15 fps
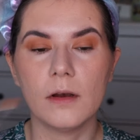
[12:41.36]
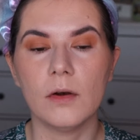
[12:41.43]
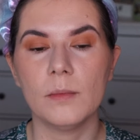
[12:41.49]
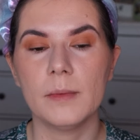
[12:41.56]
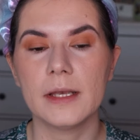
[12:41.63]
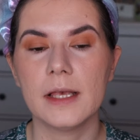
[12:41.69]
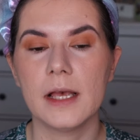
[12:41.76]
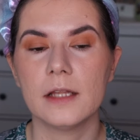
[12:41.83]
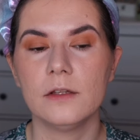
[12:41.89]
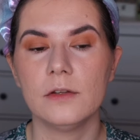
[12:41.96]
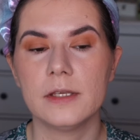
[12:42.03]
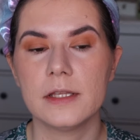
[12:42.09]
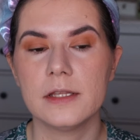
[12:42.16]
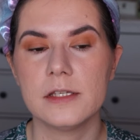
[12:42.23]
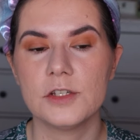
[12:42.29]
oh my god
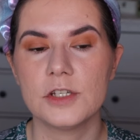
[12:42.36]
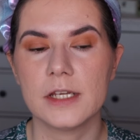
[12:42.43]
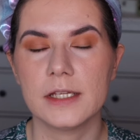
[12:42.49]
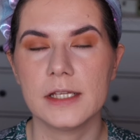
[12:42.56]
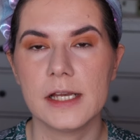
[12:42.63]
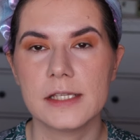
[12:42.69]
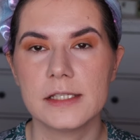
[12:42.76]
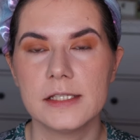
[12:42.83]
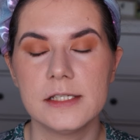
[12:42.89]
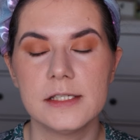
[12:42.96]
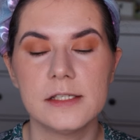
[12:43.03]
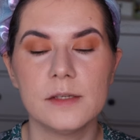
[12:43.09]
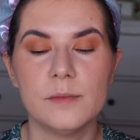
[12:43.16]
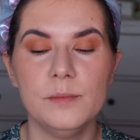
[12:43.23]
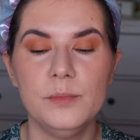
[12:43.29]
look at this shade guys
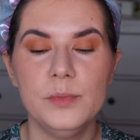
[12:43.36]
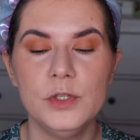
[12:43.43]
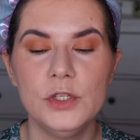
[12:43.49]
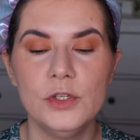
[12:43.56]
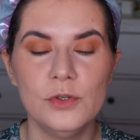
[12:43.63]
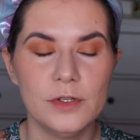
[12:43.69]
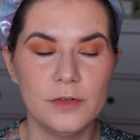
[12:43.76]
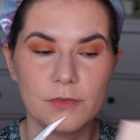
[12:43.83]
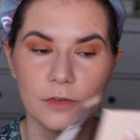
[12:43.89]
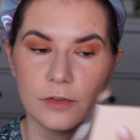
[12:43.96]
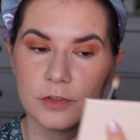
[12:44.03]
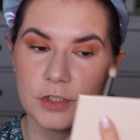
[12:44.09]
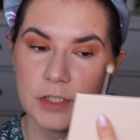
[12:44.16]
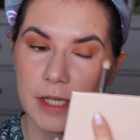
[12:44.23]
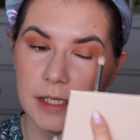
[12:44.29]
this is a
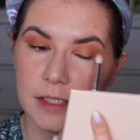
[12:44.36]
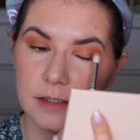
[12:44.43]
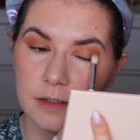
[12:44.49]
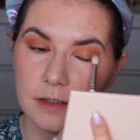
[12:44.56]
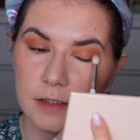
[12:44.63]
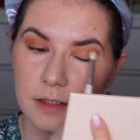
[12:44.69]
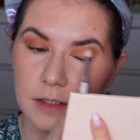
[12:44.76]
beautiful shade